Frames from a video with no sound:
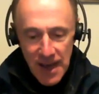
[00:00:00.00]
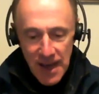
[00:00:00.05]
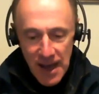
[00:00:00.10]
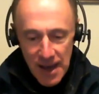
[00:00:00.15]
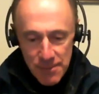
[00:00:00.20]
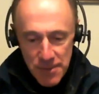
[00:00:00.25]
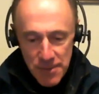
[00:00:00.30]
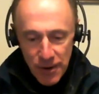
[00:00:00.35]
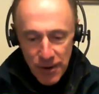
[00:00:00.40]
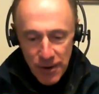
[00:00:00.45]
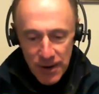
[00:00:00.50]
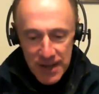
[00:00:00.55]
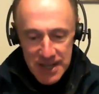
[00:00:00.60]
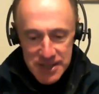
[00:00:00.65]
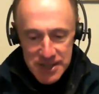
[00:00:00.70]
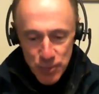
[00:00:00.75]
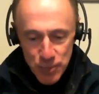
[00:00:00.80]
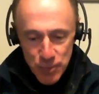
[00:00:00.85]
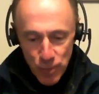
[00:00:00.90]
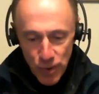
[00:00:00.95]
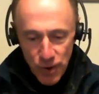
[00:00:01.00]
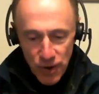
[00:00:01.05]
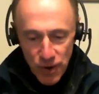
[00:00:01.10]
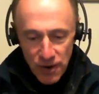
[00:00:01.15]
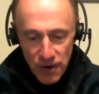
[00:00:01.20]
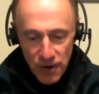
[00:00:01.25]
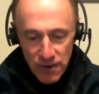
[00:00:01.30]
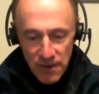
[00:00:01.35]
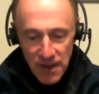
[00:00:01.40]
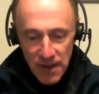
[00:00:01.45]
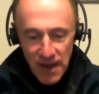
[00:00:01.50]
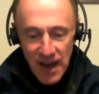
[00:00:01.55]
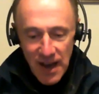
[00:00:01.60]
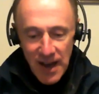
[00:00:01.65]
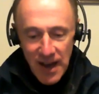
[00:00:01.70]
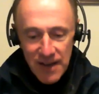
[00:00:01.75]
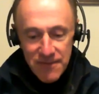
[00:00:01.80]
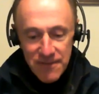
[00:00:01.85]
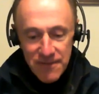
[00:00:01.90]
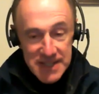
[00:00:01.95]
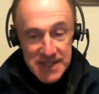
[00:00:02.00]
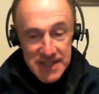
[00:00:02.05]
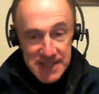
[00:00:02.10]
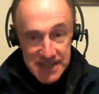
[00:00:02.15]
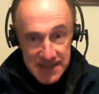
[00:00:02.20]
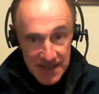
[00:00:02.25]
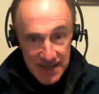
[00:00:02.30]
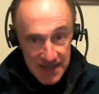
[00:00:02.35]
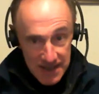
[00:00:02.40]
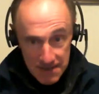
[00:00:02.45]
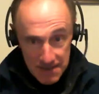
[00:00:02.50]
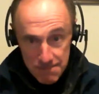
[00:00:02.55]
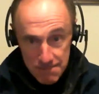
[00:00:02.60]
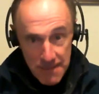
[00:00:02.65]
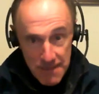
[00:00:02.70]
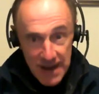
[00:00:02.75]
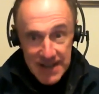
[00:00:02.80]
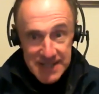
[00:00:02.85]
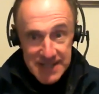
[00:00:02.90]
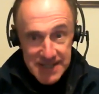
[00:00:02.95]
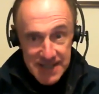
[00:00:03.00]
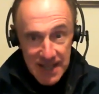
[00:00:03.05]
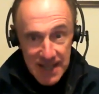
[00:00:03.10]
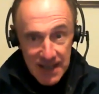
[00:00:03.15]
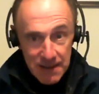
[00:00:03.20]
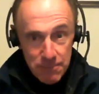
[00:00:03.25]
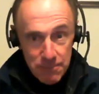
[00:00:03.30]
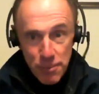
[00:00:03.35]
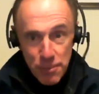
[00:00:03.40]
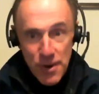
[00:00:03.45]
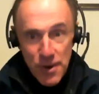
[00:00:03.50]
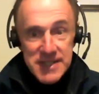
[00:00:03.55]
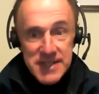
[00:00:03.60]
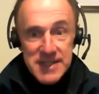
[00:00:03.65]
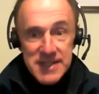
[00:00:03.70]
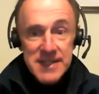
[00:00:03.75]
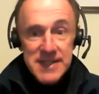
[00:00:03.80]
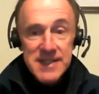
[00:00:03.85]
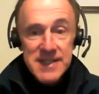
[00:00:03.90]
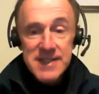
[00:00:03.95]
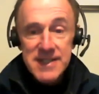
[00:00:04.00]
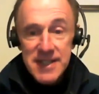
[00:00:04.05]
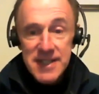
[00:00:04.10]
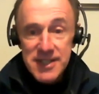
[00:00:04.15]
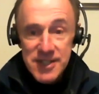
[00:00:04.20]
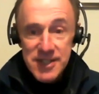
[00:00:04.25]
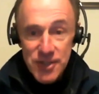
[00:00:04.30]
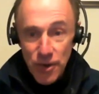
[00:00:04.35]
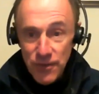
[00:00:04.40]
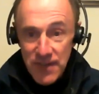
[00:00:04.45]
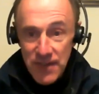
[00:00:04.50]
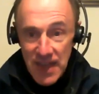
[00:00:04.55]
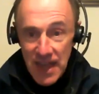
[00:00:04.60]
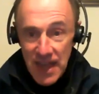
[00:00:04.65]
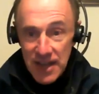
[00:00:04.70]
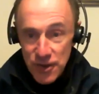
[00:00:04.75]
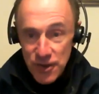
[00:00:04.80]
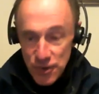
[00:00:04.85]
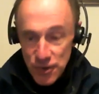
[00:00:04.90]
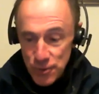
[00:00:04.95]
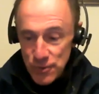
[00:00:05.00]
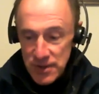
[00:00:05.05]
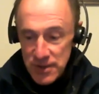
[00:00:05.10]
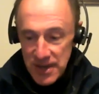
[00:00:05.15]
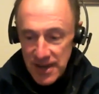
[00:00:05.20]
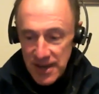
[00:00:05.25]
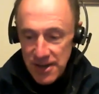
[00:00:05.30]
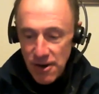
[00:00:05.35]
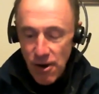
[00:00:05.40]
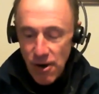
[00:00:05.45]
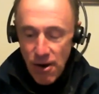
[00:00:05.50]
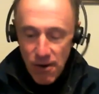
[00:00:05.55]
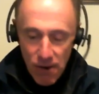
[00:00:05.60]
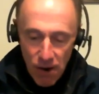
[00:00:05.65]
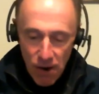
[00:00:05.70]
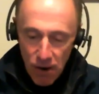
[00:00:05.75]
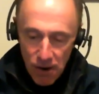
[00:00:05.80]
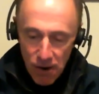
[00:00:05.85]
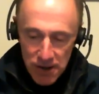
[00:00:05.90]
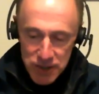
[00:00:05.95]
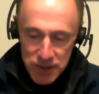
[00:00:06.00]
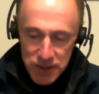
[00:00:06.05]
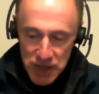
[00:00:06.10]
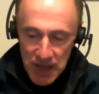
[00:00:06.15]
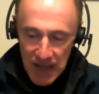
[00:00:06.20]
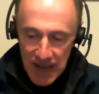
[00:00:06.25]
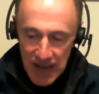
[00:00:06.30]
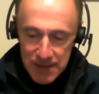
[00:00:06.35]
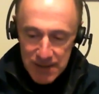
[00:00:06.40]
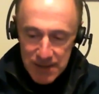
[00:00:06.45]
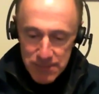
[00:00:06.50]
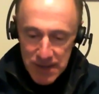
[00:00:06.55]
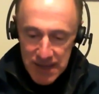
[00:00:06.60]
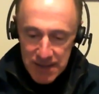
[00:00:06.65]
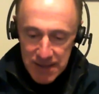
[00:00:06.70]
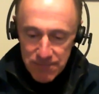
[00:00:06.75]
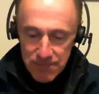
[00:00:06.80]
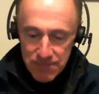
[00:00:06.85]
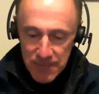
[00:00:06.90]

Americans were of this menacing presence, the Soviet Union, our arch enemy.